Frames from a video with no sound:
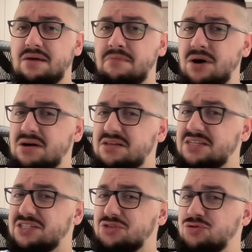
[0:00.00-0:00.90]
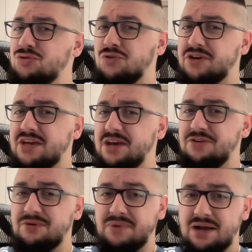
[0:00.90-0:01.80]
Markets do not
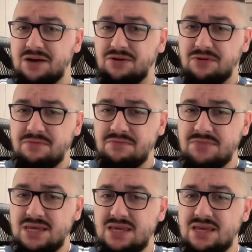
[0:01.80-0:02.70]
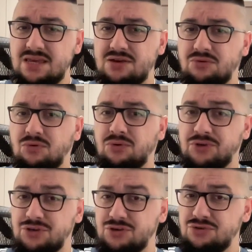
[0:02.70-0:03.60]
care about me or
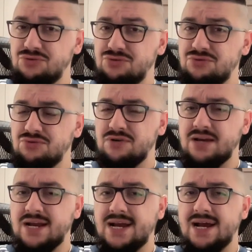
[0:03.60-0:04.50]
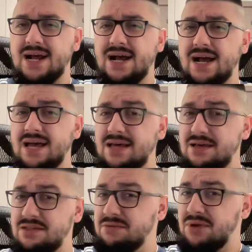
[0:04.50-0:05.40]
you.
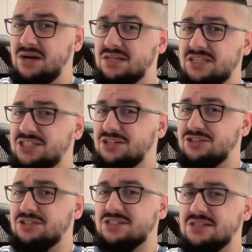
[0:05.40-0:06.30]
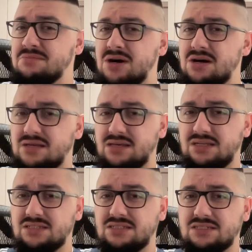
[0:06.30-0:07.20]
The markets are just the
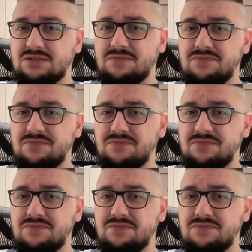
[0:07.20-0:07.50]
markets.